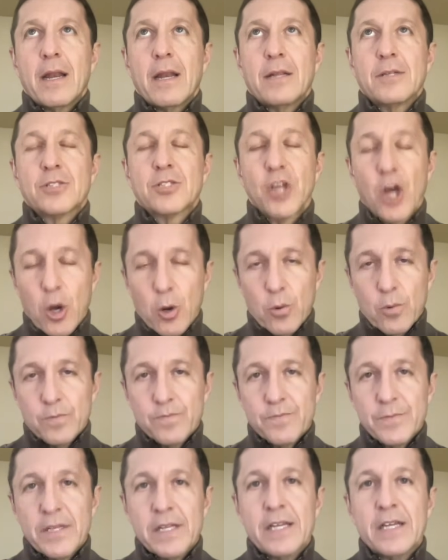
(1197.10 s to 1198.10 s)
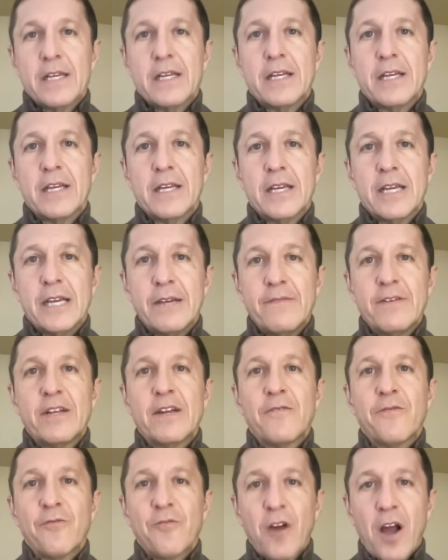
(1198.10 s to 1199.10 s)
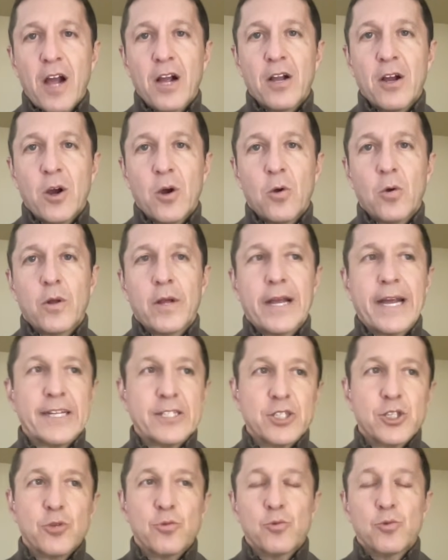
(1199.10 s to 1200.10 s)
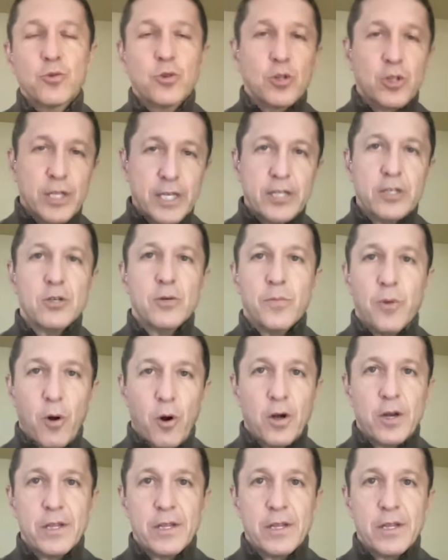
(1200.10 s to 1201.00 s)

So even if Franco gets through the legal part